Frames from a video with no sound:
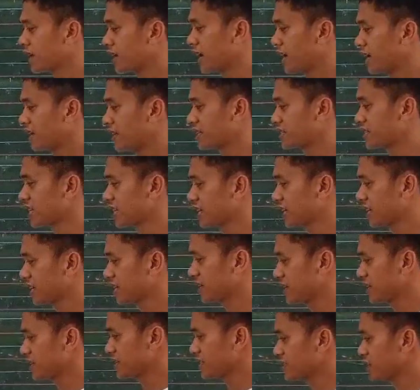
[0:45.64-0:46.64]
The
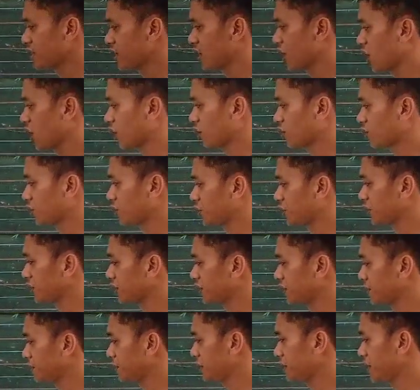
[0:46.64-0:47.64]
second is to
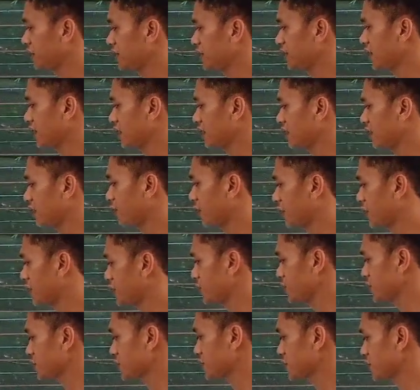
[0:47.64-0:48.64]
determine the
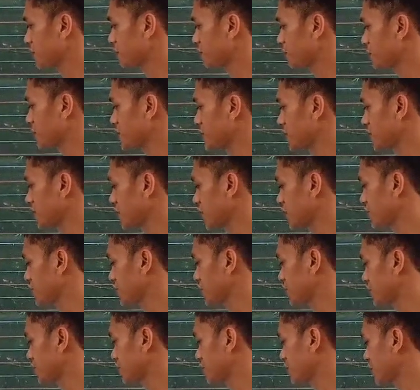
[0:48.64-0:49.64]
various
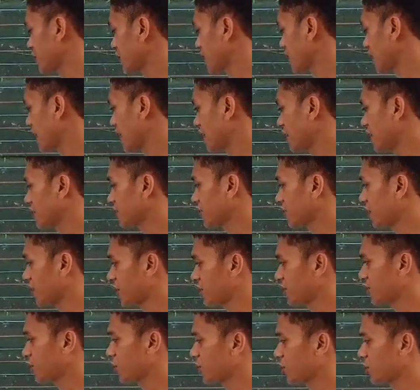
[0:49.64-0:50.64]
presentations that
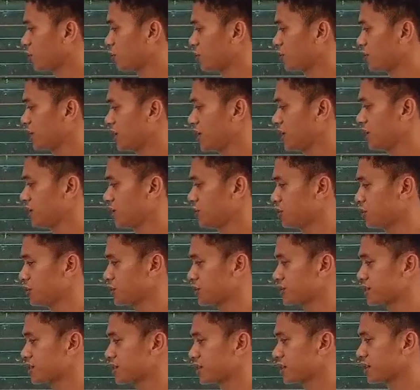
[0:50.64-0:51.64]
are commonly
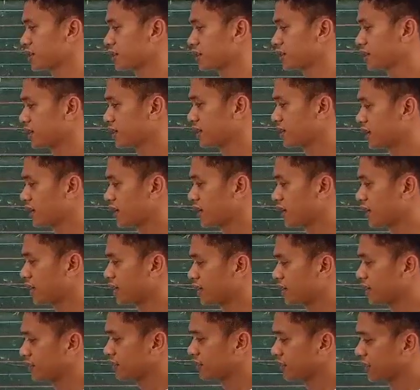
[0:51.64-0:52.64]
used.
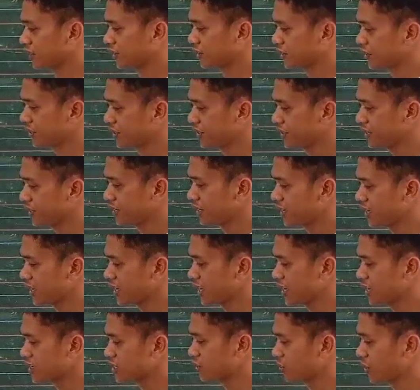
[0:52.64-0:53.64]
The third
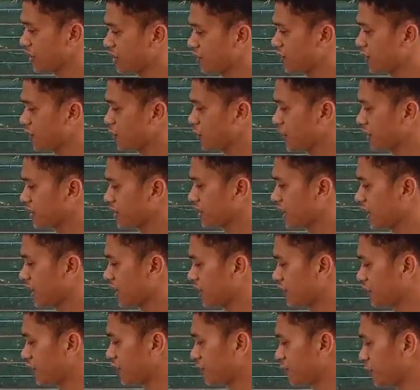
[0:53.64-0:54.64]
is to
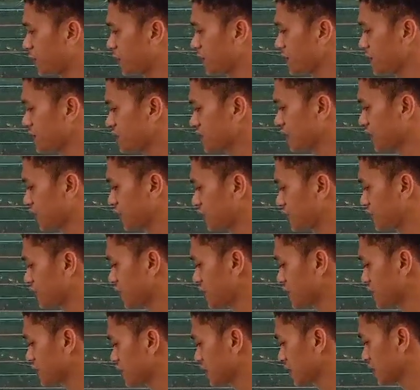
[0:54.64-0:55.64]
evaluate different
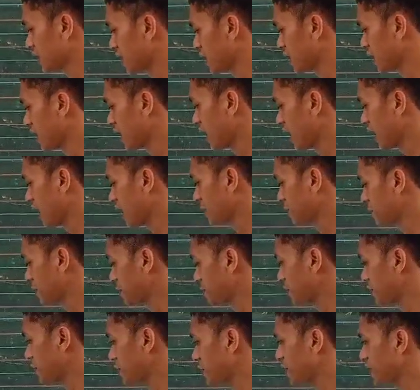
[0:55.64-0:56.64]
strategies in
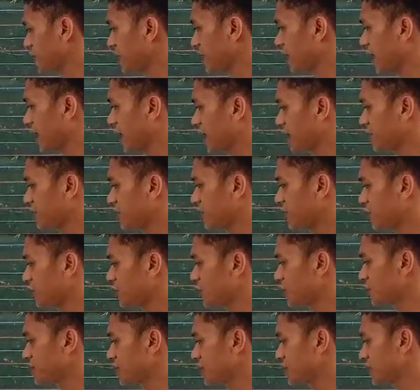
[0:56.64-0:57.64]
preparing and
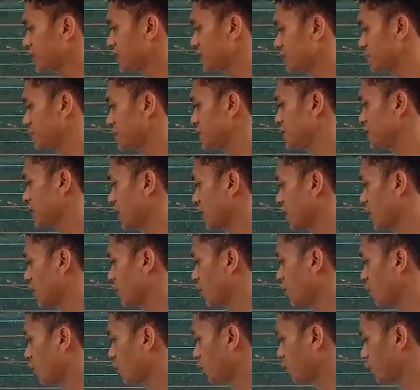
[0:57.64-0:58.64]
using this media
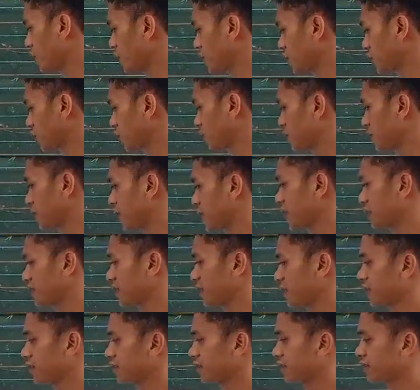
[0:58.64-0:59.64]
when
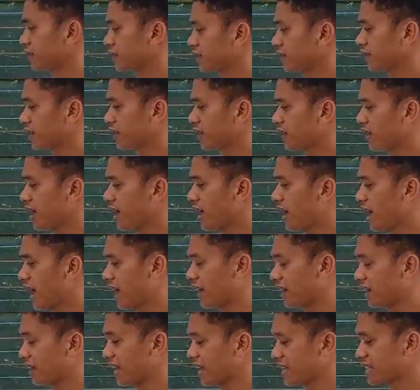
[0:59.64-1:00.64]
communicating.
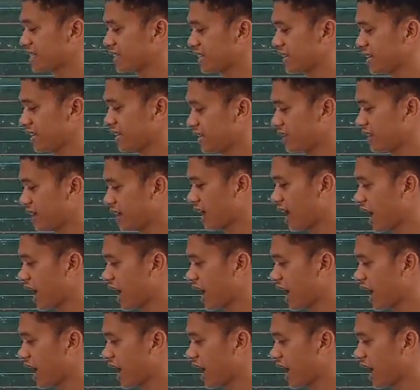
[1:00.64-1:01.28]
And lastly,